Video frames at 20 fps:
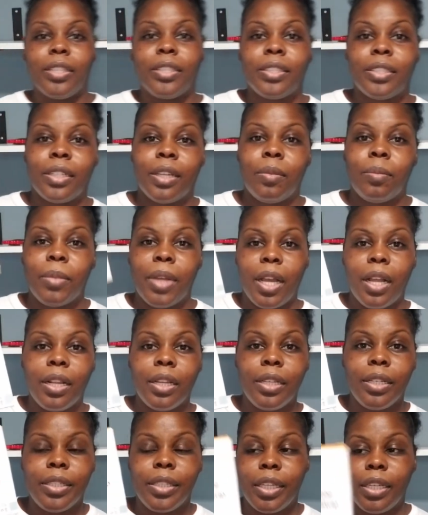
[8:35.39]
some
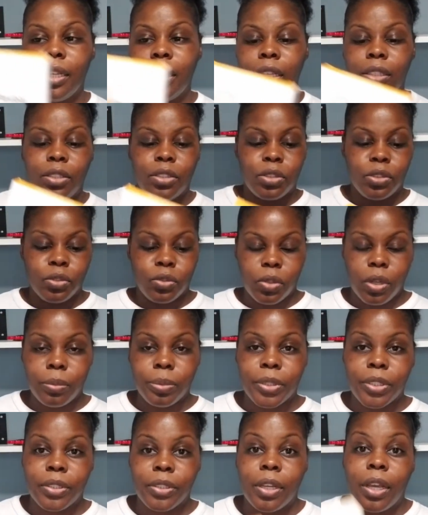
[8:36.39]
LED
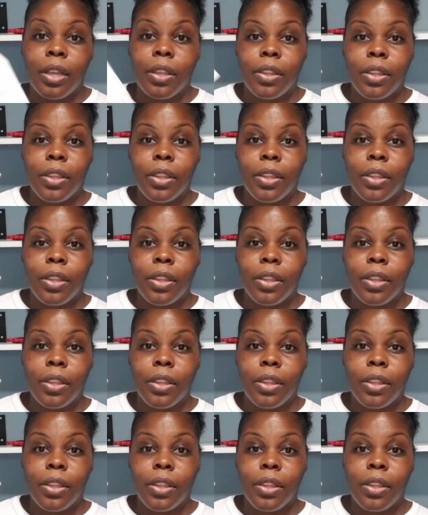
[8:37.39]
strips.